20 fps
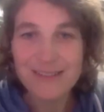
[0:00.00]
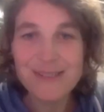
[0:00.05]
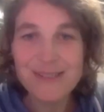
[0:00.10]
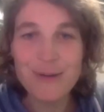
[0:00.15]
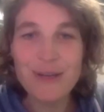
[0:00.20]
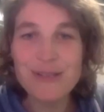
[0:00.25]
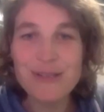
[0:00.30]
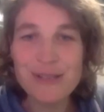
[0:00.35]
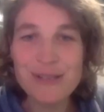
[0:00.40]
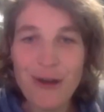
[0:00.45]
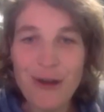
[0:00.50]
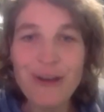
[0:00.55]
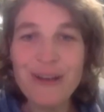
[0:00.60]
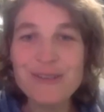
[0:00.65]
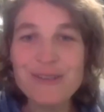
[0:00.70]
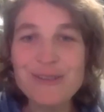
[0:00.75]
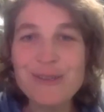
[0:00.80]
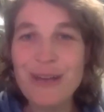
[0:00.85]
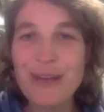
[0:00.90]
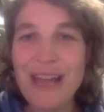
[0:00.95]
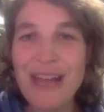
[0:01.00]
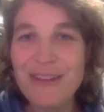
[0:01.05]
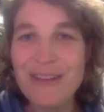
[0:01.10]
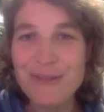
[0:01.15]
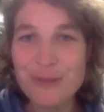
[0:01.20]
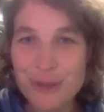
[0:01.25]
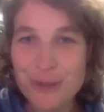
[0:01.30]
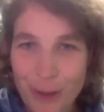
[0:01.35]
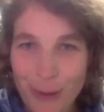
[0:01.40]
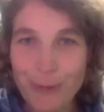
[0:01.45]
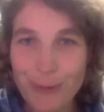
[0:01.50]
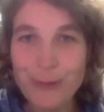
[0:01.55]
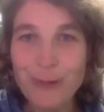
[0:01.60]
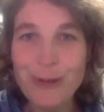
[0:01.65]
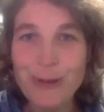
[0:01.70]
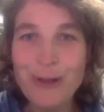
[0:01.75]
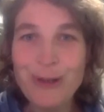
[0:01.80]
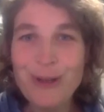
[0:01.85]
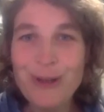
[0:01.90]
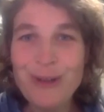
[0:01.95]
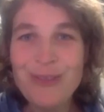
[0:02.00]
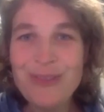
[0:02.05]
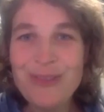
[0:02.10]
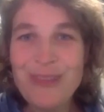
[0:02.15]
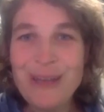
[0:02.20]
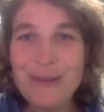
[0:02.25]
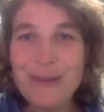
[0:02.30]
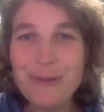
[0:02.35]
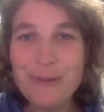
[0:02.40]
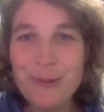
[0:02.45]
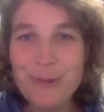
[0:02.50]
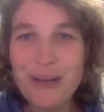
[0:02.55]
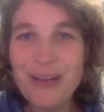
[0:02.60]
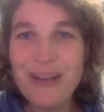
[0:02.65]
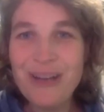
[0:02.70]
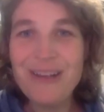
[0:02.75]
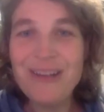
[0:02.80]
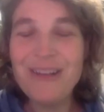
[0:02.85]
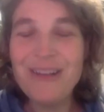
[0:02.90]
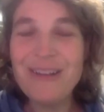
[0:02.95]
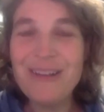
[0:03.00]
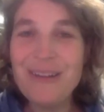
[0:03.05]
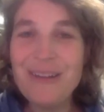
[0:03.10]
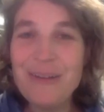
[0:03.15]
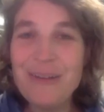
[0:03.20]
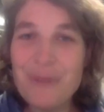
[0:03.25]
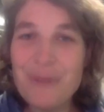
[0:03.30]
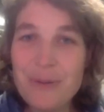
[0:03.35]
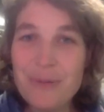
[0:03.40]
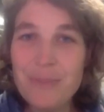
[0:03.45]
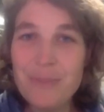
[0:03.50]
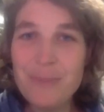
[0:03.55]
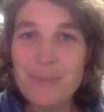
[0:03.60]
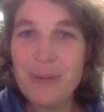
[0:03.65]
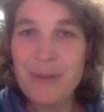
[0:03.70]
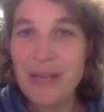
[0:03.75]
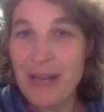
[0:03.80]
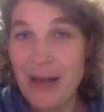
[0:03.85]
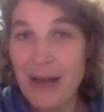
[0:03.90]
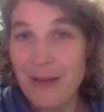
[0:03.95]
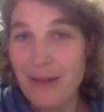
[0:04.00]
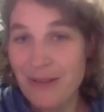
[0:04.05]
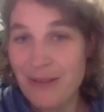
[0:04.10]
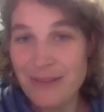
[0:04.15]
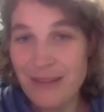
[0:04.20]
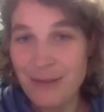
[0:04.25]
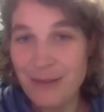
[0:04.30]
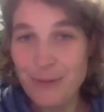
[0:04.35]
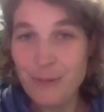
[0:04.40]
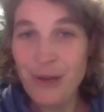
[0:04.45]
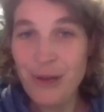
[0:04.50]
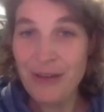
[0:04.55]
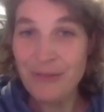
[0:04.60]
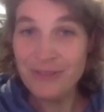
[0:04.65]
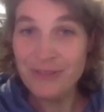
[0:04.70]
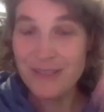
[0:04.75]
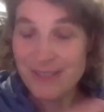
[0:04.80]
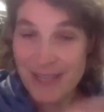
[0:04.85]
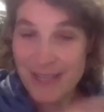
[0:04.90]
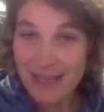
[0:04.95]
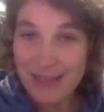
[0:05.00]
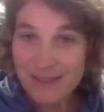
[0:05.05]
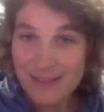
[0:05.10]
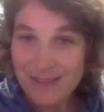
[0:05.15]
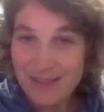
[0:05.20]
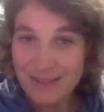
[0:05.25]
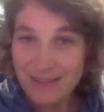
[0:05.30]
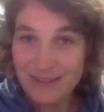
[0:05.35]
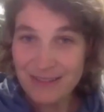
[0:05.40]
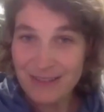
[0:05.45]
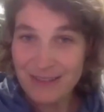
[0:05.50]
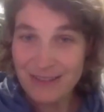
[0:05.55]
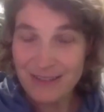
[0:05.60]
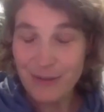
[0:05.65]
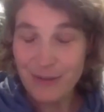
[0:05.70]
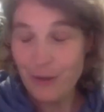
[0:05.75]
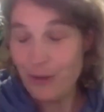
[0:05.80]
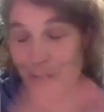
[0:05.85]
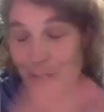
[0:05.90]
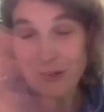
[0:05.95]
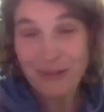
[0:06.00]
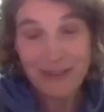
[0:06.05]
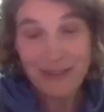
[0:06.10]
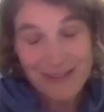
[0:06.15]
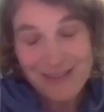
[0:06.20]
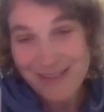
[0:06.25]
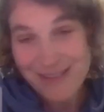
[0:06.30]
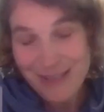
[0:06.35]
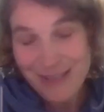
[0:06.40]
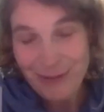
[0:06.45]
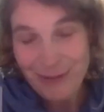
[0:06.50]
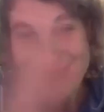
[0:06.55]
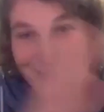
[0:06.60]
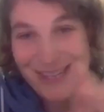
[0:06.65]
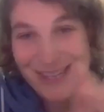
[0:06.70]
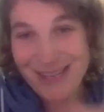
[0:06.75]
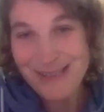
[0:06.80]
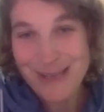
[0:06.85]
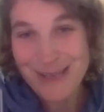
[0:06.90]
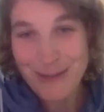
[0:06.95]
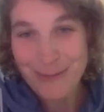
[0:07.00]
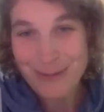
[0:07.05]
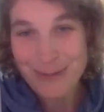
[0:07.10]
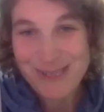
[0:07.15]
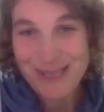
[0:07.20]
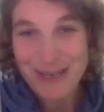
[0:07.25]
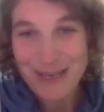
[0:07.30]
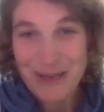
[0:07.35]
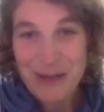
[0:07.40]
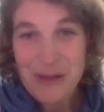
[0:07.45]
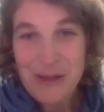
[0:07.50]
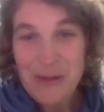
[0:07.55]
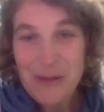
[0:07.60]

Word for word: So as long as you can show that you are will become that you have the skills and the or not necessary skills, I would say,